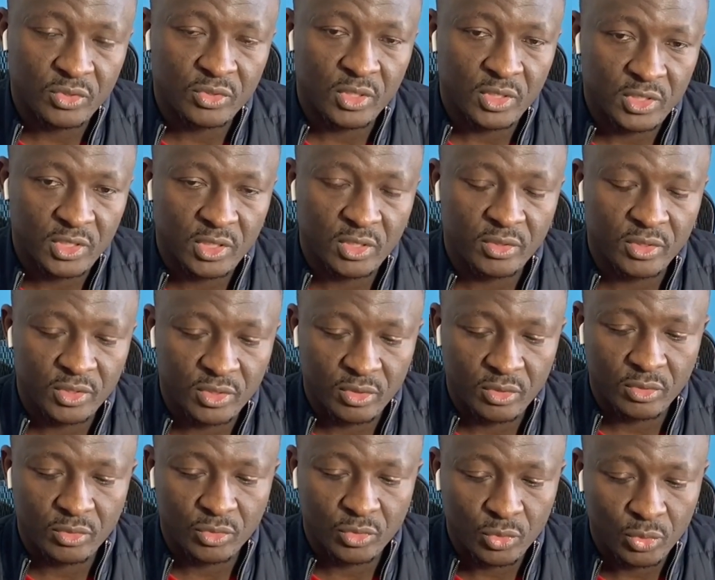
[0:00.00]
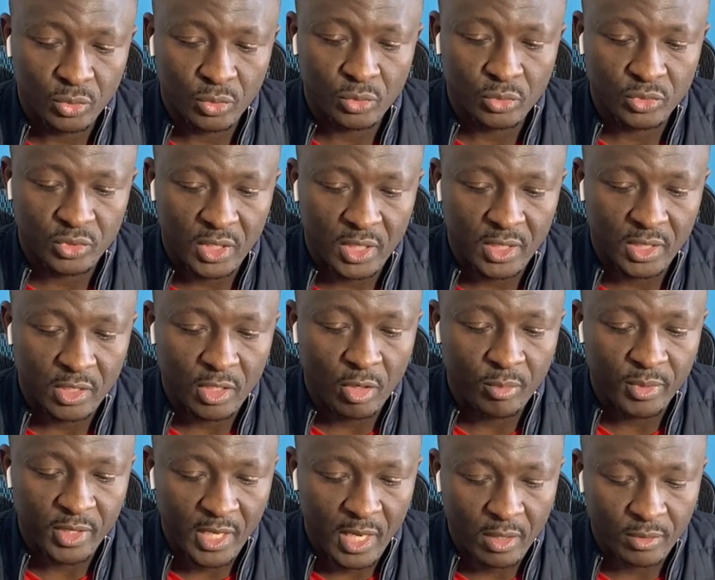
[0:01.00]
generation tools that are
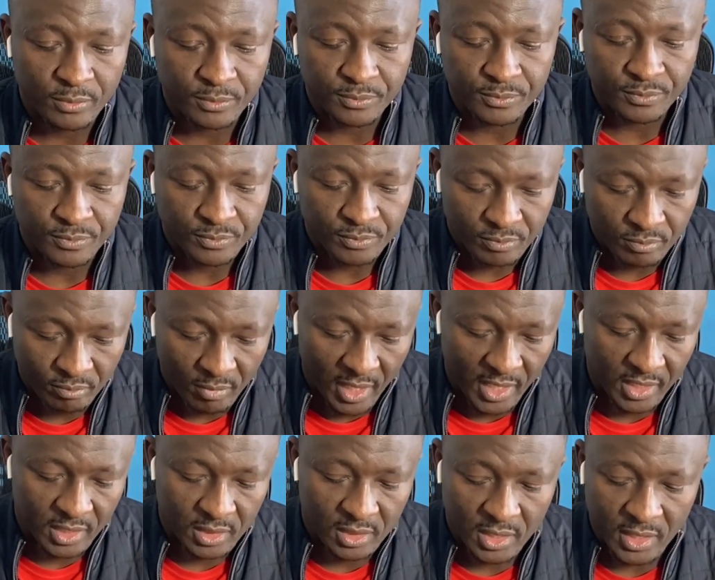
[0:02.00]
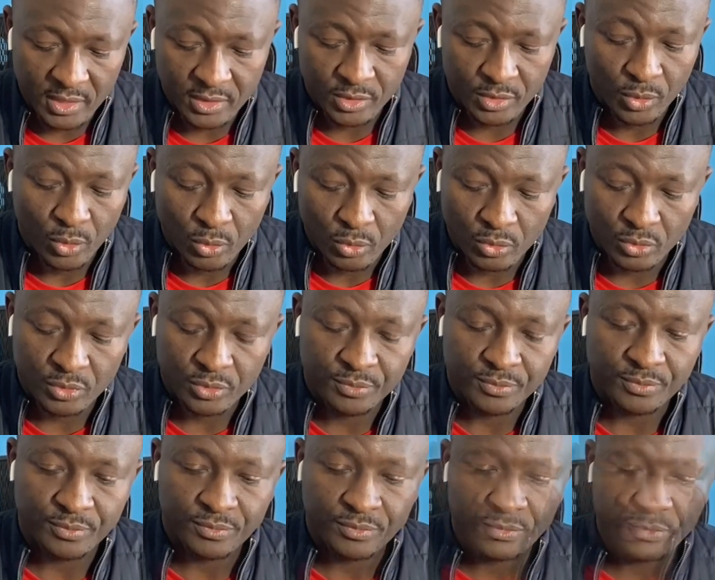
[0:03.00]
coming out by Client Tool.
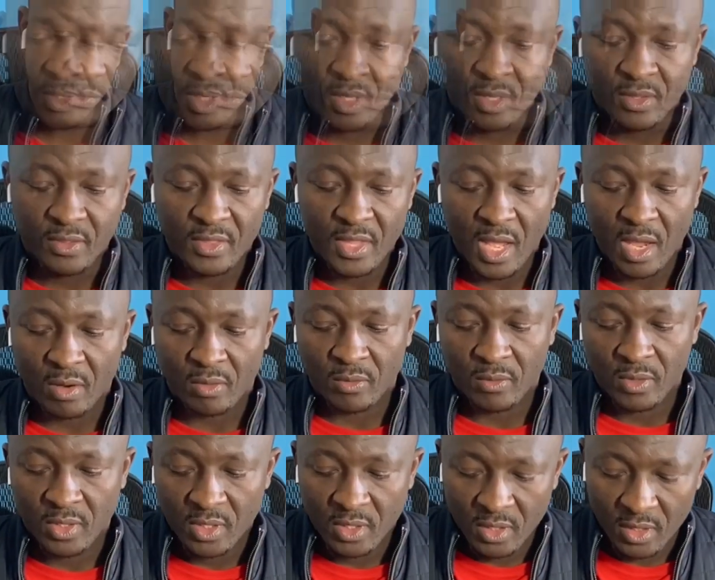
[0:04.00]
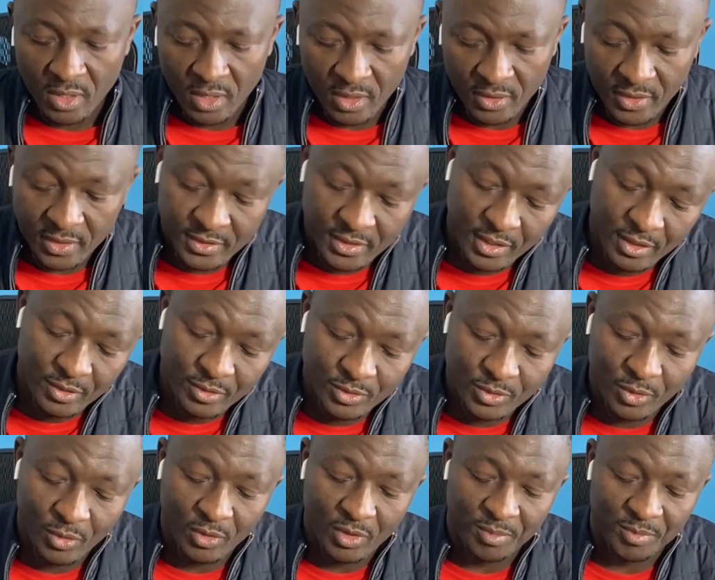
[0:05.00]
Now, the second
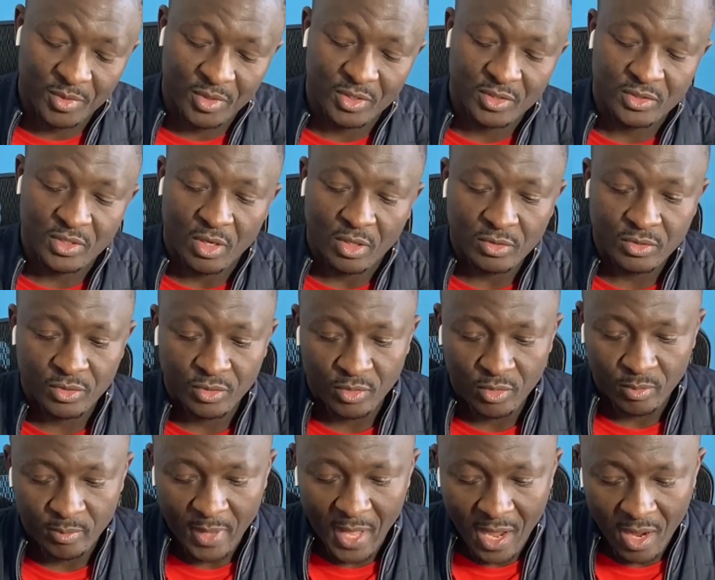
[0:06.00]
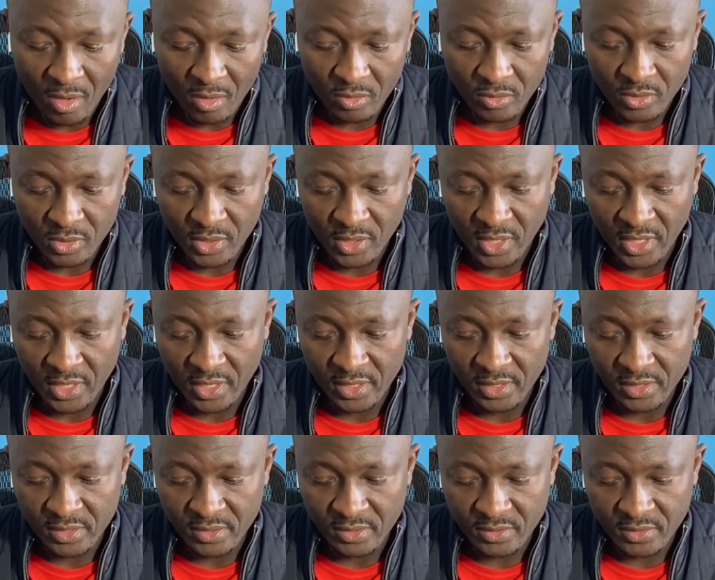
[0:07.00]
tool I'm going to talk to you about
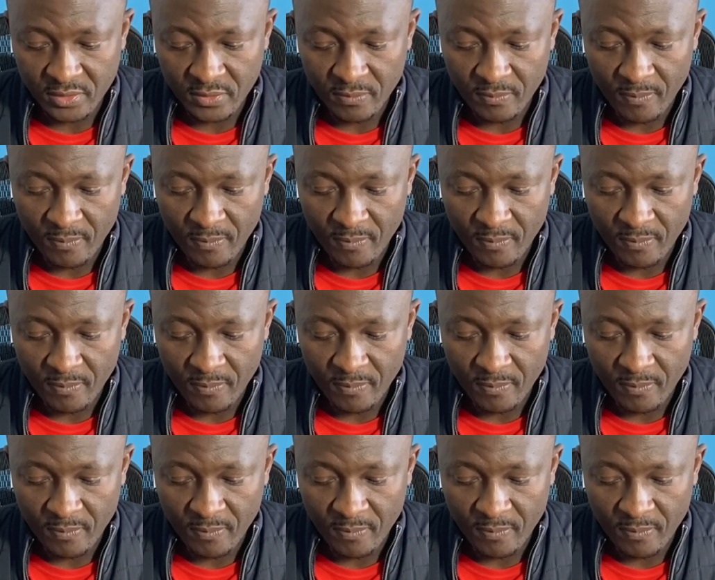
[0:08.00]
it's